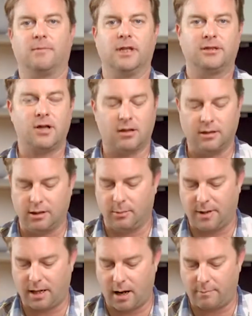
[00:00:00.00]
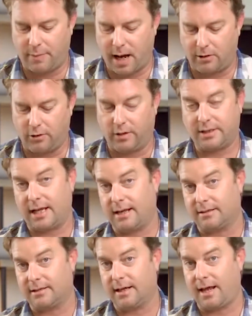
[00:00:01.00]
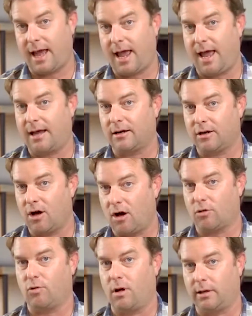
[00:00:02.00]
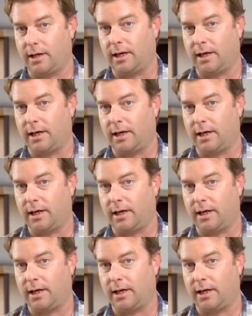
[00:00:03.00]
let's talk a little bit about noise canceling and call quality,